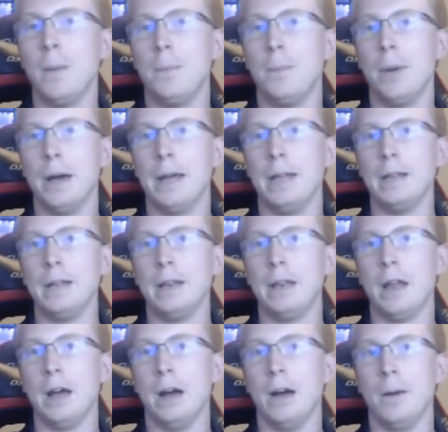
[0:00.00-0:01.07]
But
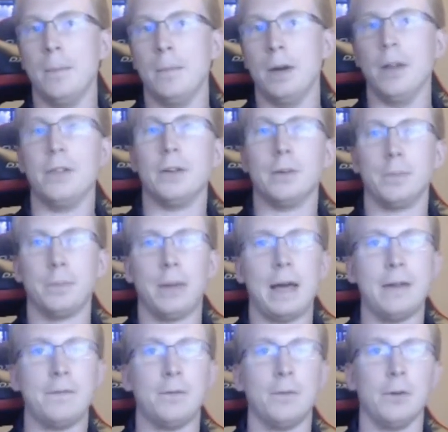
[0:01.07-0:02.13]
um, other
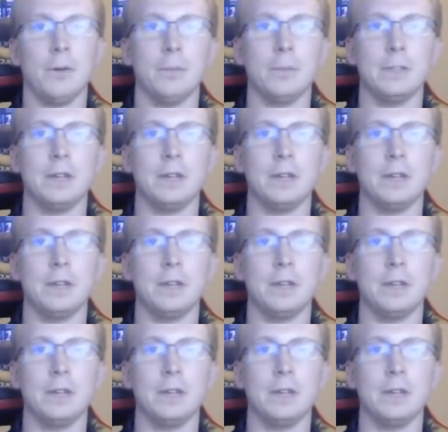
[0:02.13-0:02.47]
platforms,